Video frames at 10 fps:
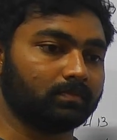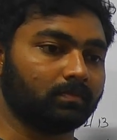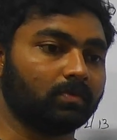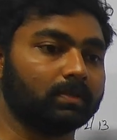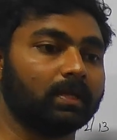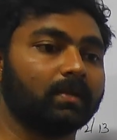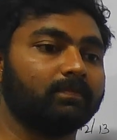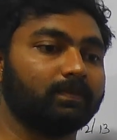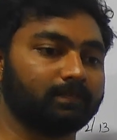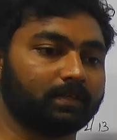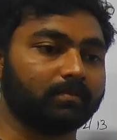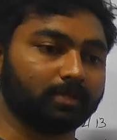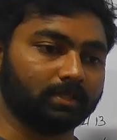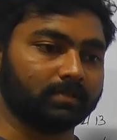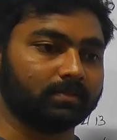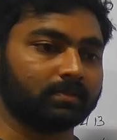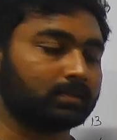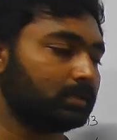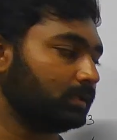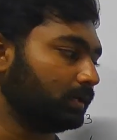more than 15 minutes.
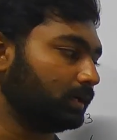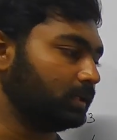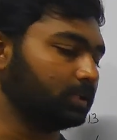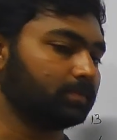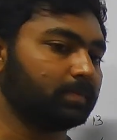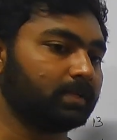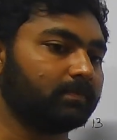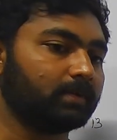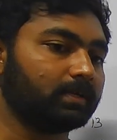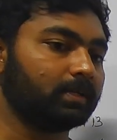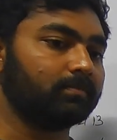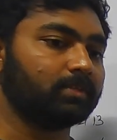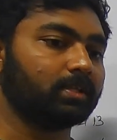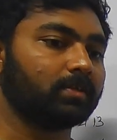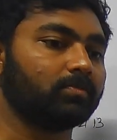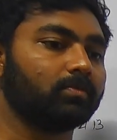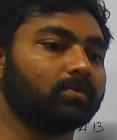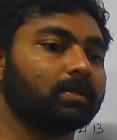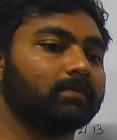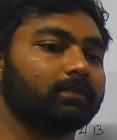I explain one MCQ
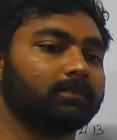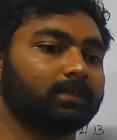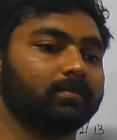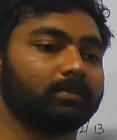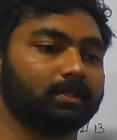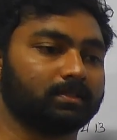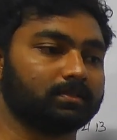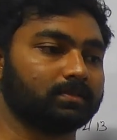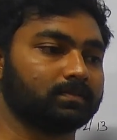more than 15 minutes.